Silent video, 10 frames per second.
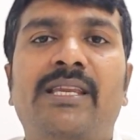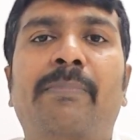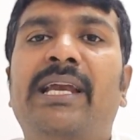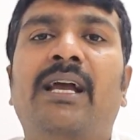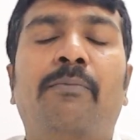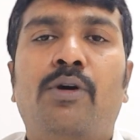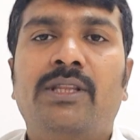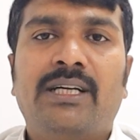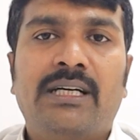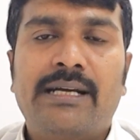depending
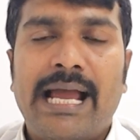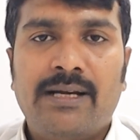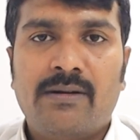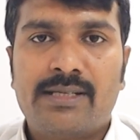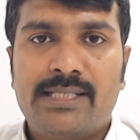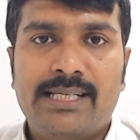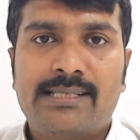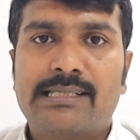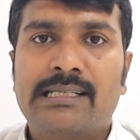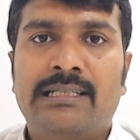upon the diagnosis,